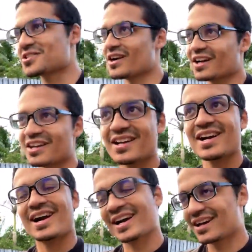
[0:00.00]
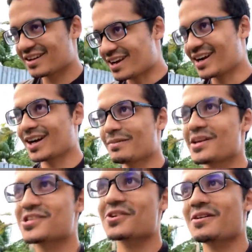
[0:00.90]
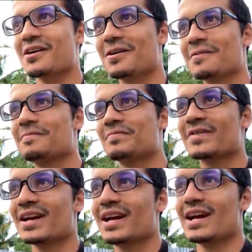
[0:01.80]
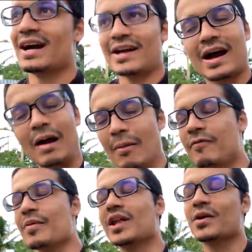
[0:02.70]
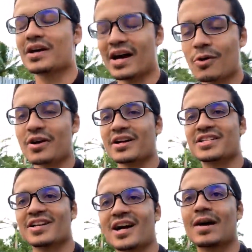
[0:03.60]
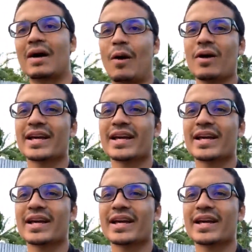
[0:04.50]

You know, I gotta I gotta I gotta make sure. Um, and I, I'm familiar with Ioka and Tanaka, but I